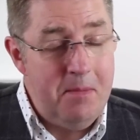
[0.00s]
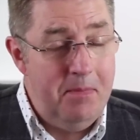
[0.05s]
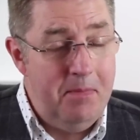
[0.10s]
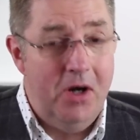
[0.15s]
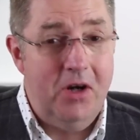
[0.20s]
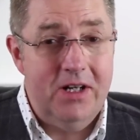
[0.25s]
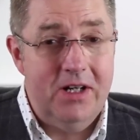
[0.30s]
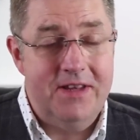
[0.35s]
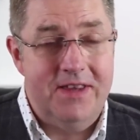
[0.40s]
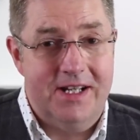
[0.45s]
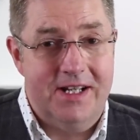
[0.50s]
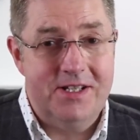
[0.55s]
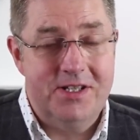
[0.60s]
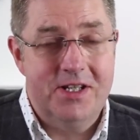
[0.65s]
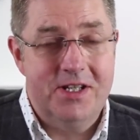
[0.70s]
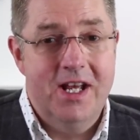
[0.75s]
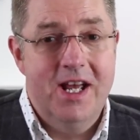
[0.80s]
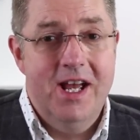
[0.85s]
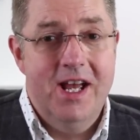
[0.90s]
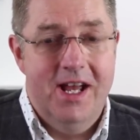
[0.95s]
Partly
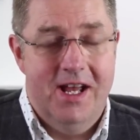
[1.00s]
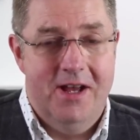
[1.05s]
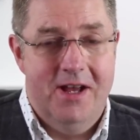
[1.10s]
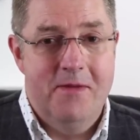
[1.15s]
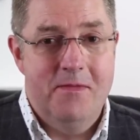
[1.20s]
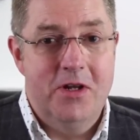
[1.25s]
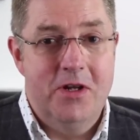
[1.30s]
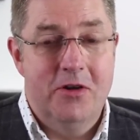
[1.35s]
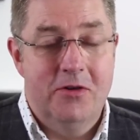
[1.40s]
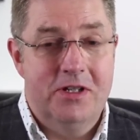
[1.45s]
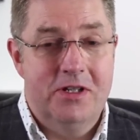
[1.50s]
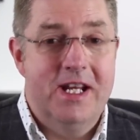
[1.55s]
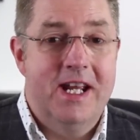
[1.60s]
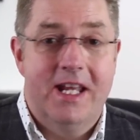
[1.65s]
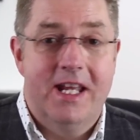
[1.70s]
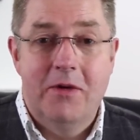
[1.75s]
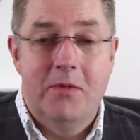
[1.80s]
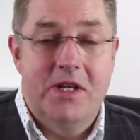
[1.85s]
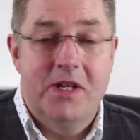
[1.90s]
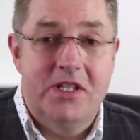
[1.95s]
that's,
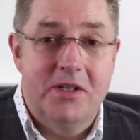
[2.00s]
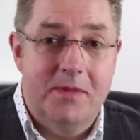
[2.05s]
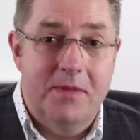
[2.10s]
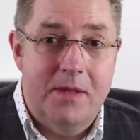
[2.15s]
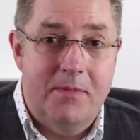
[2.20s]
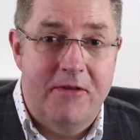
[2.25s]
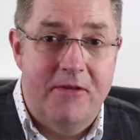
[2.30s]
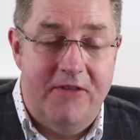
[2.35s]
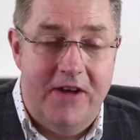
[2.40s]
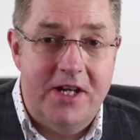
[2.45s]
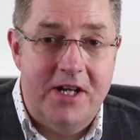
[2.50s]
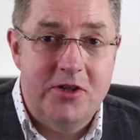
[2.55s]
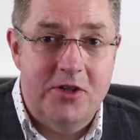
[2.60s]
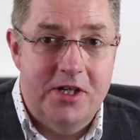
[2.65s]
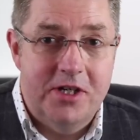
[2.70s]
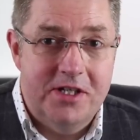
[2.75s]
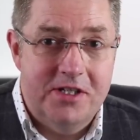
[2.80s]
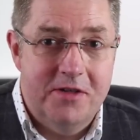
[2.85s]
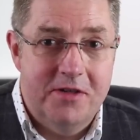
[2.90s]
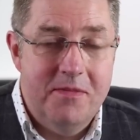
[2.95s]
taking away some of the
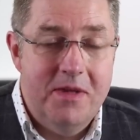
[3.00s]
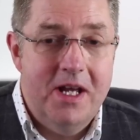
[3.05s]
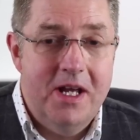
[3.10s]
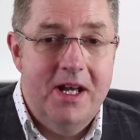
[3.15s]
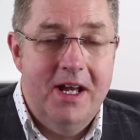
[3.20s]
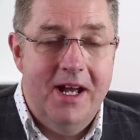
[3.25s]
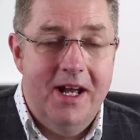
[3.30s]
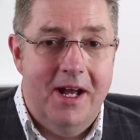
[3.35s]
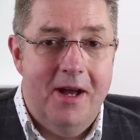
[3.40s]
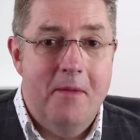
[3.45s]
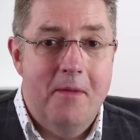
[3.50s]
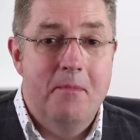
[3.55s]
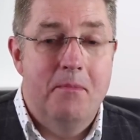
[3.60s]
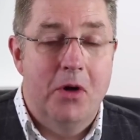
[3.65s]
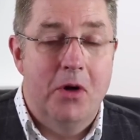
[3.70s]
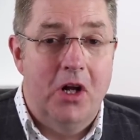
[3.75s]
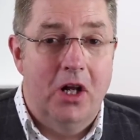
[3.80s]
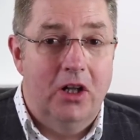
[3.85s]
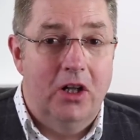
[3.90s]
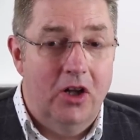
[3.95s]
perfectionism,
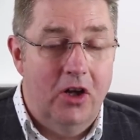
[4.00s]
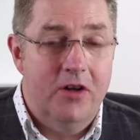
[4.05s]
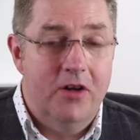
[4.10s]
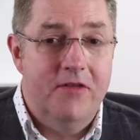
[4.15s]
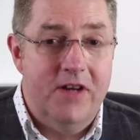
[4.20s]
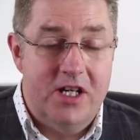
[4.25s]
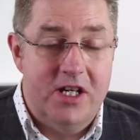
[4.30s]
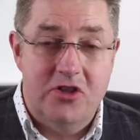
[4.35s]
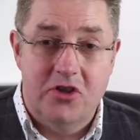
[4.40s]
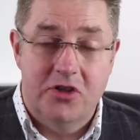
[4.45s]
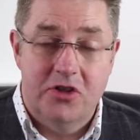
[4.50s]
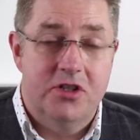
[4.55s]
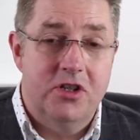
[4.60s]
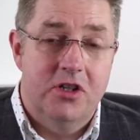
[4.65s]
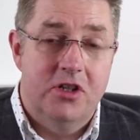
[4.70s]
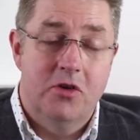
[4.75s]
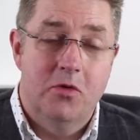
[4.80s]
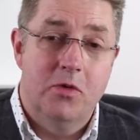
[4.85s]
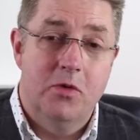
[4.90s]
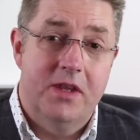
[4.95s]
but a lot of it is just to
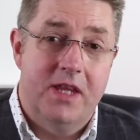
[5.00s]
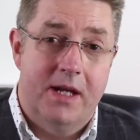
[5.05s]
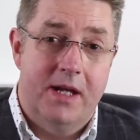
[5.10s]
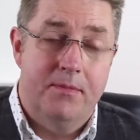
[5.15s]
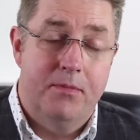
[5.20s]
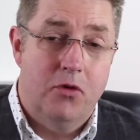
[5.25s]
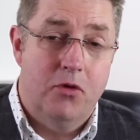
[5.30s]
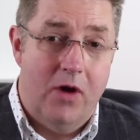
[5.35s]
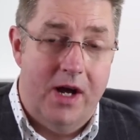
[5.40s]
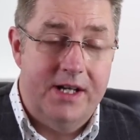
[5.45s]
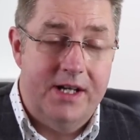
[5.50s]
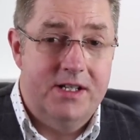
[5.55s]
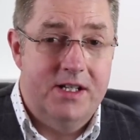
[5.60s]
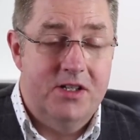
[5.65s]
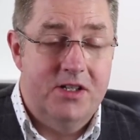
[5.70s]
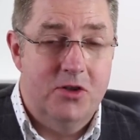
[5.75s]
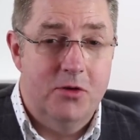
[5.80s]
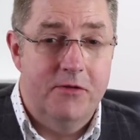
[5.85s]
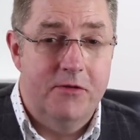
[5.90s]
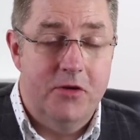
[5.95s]
do with that
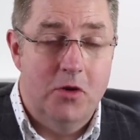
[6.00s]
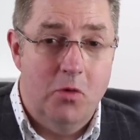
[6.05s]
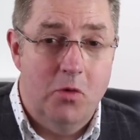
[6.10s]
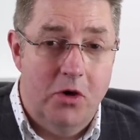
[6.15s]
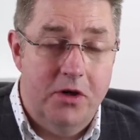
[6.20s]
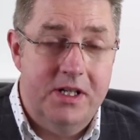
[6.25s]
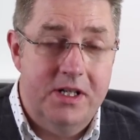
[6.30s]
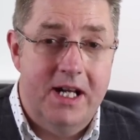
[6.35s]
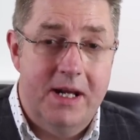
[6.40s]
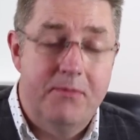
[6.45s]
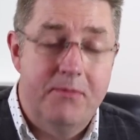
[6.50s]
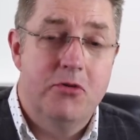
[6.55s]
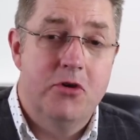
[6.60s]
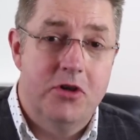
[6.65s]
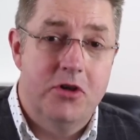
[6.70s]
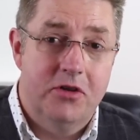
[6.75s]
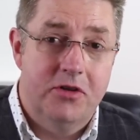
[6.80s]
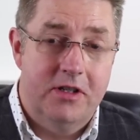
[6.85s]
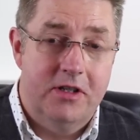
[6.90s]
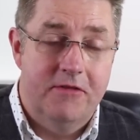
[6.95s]
practice. So if you want to get
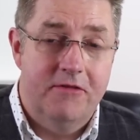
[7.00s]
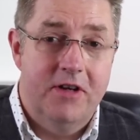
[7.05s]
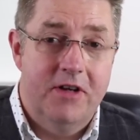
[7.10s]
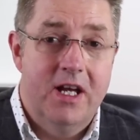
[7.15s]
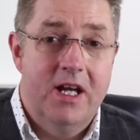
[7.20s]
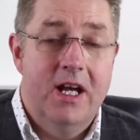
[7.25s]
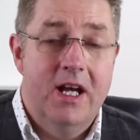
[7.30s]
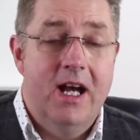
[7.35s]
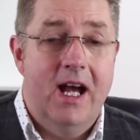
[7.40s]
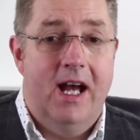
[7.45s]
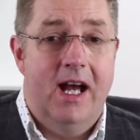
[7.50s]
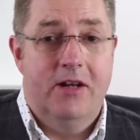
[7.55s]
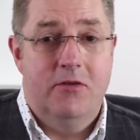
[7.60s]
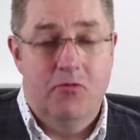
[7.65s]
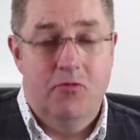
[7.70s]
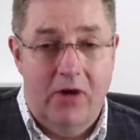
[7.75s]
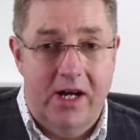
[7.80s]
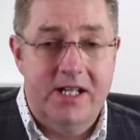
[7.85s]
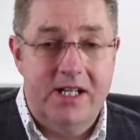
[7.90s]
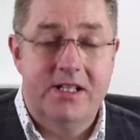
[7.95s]
productive at
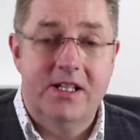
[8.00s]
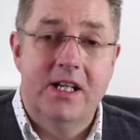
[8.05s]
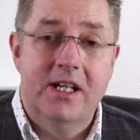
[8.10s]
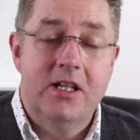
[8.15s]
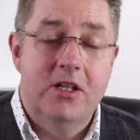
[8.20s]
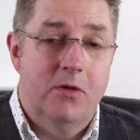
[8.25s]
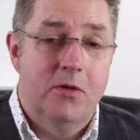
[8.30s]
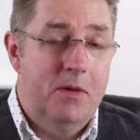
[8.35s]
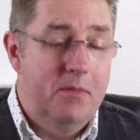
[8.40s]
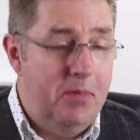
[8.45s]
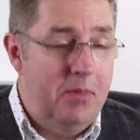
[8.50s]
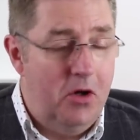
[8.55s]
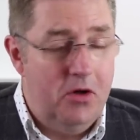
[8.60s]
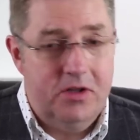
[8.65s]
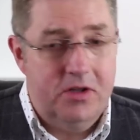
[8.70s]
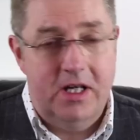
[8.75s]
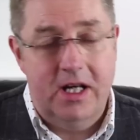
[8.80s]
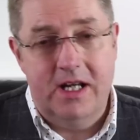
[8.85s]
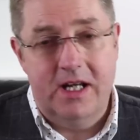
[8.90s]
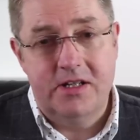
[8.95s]
writing, doing
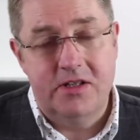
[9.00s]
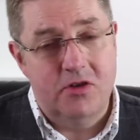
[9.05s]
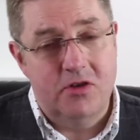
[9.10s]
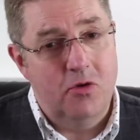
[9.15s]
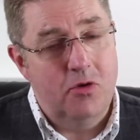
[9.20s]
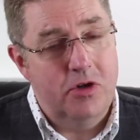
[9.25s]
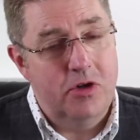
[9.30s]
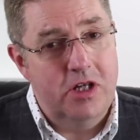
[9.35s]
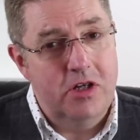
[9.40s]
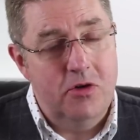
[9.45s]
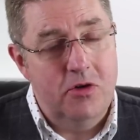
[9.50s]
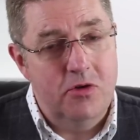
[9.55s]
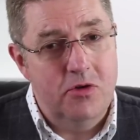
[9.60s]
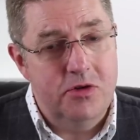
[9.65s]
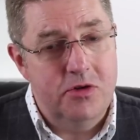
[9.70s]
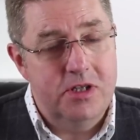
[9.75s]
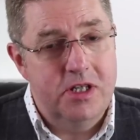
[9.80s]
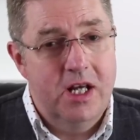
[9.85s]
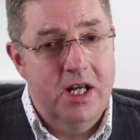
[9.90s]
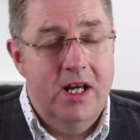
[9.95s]
podcasts,
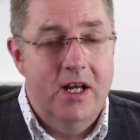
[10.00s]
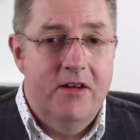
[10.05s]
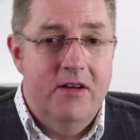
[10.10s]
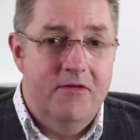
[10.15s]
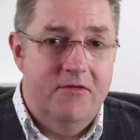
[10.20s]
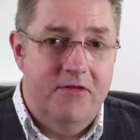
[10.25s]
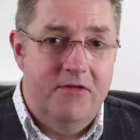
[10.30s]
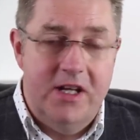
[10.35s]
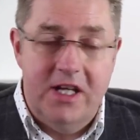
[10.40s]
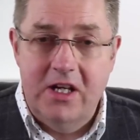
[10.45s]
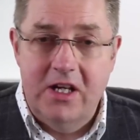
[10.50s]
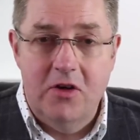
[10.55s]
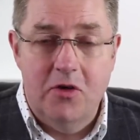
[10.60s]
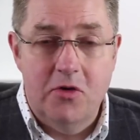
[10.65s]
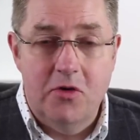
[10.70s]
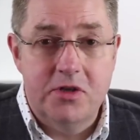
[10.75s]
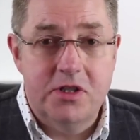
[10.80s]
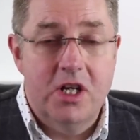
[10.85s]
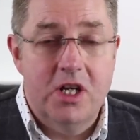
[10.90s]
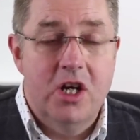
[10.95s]
audios,
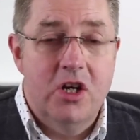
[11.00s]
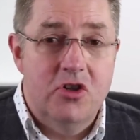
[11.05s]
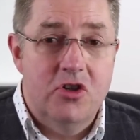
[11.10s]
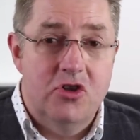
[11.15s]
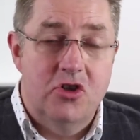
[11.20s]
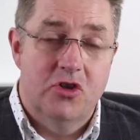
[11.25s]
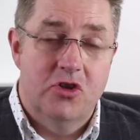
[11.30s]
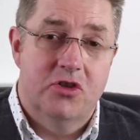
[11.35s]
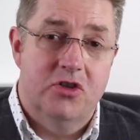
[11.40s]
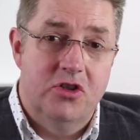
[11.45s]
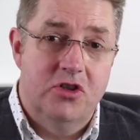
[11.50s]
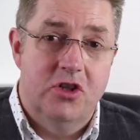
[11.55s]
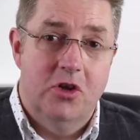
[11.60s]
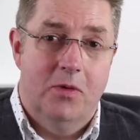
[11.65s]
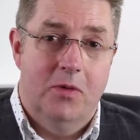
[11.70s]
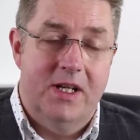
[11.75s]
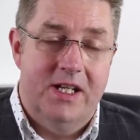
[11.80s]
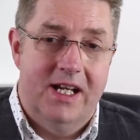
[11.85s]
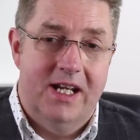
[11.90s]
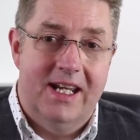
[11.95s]
videos, just
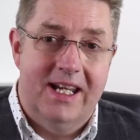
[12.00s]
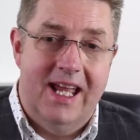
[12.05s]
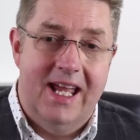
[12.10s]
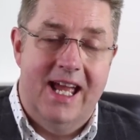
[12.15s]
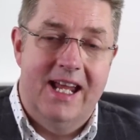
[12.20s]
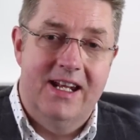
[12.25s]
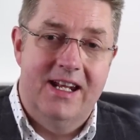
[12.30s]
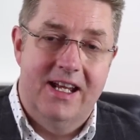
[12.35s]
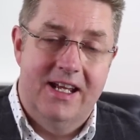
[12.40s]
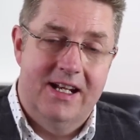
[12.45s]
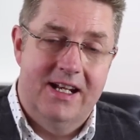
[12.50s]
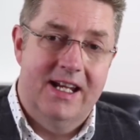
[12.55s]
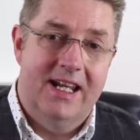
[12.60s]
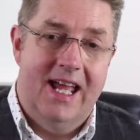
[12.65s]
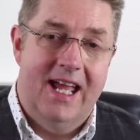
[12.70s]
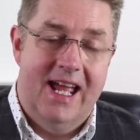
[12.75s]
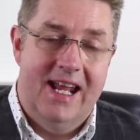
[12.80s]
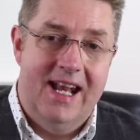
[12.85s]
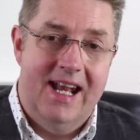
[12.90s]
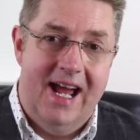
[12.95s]
do it again and
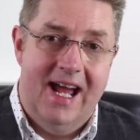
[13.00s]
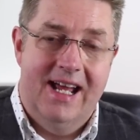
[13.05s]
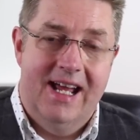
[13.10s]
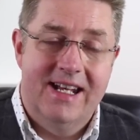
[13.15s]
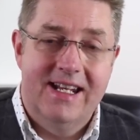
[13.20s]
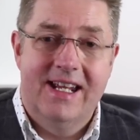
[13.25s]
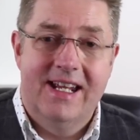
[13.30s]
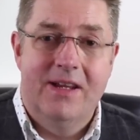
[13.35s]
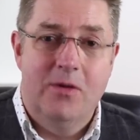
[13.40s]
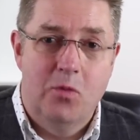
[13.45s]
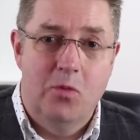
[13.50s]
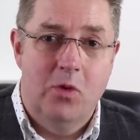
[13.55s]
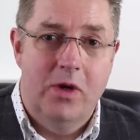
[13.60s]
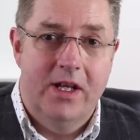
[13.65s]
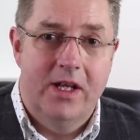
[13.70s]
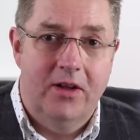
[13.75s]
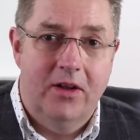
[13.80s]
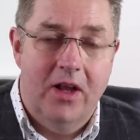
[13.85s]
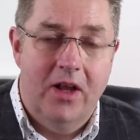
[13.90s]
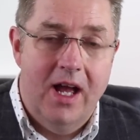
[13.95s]
again and it
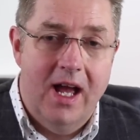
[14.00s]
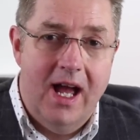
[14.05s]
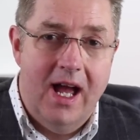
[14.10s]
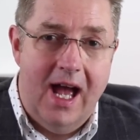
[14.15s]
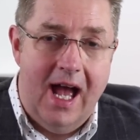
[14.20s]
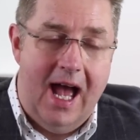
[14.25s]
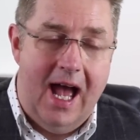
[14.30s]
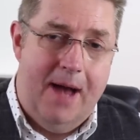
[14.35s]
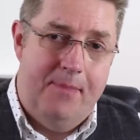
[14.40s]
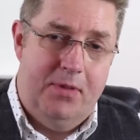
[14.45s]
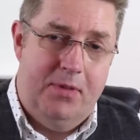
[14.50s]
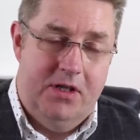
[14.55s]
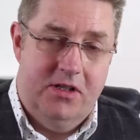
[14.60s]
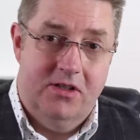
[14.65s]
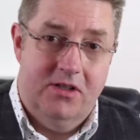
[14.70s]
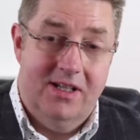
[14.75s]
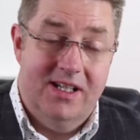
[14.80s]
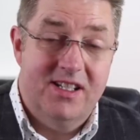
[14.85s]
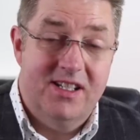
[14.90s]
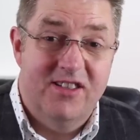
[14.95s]
will happen.
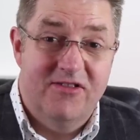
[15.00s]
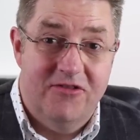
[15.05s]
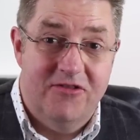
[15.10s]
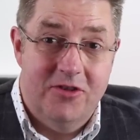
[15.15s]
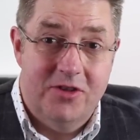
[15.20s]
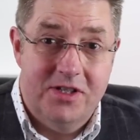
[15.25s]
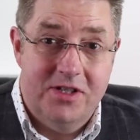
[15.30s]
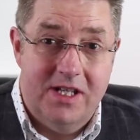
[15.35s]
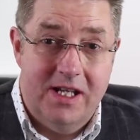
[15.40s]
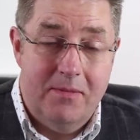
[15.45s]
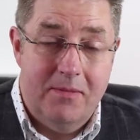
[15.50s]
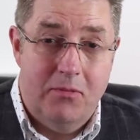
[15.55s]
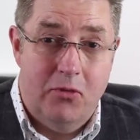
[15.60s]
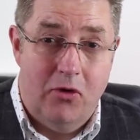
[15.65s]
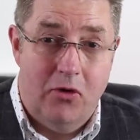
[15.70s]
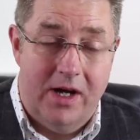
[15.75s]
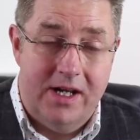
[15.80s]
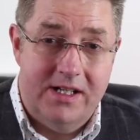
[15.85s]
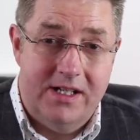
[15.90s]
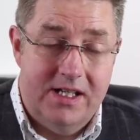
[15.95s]
So that's the first thing,
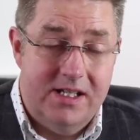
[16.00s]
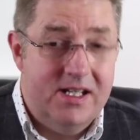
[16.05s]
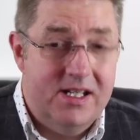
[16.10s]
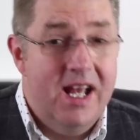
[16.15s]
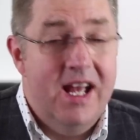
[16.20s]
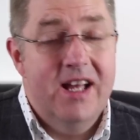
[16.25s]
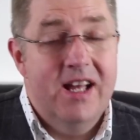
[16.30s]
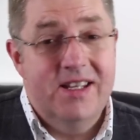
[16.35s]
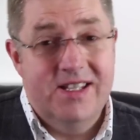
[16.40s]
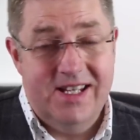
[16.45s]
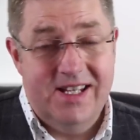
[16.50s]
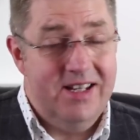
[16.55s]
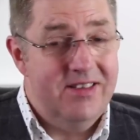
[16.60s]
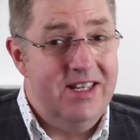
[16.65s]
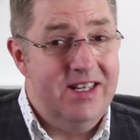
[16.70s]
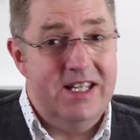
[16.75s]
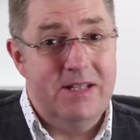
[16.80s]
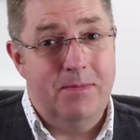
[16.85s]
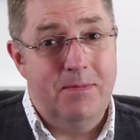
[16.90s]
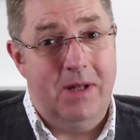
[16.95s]
practice. The second
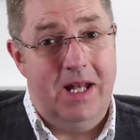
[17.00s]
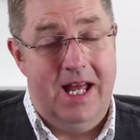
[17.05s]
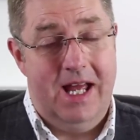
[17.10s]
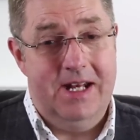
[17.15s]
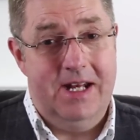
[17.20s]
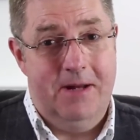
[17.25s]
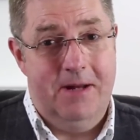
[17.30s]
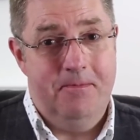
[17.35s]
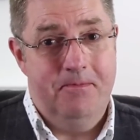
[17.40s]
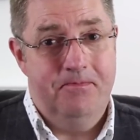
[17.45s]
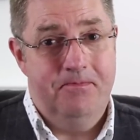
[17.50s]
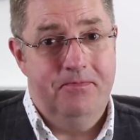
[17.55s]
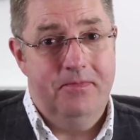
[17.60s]
thing is planning.